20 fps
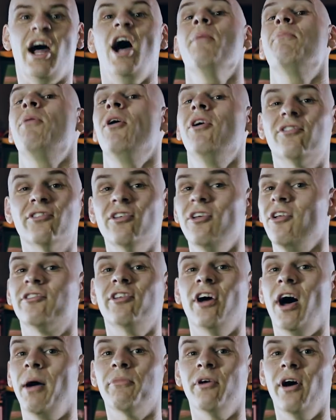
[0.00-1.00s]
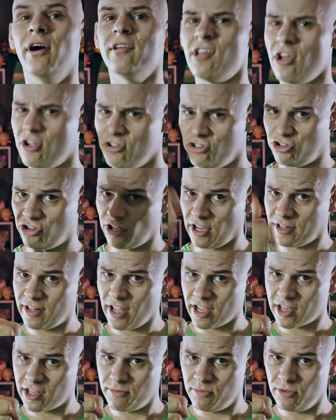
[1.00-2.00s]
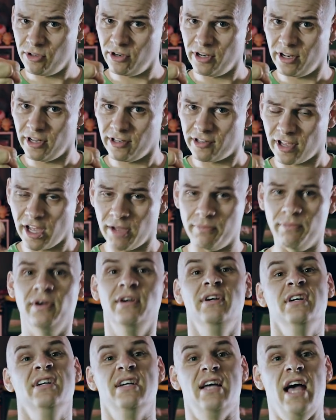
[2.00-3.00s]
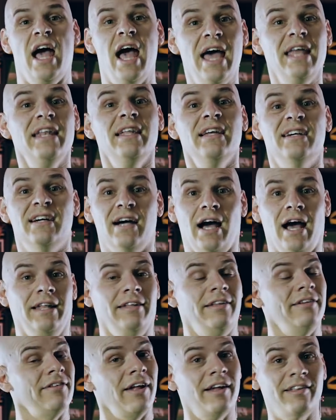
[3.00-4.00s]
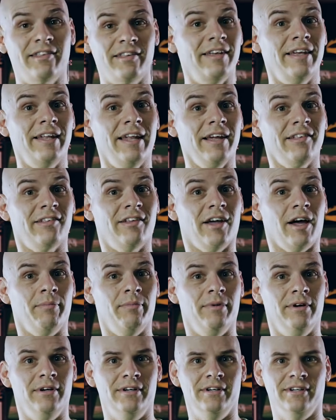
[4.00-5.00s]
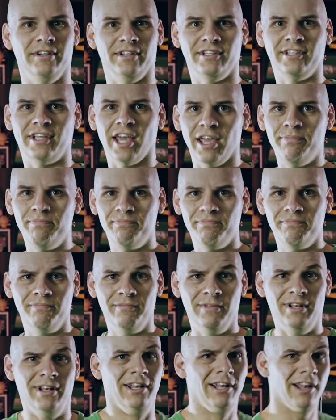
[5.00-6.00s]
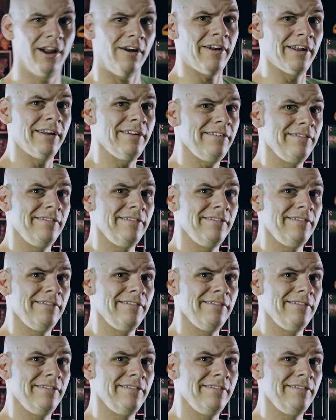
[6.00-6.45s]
I post all the time, guys. Check that community tab. And until I see you next time, keep learning.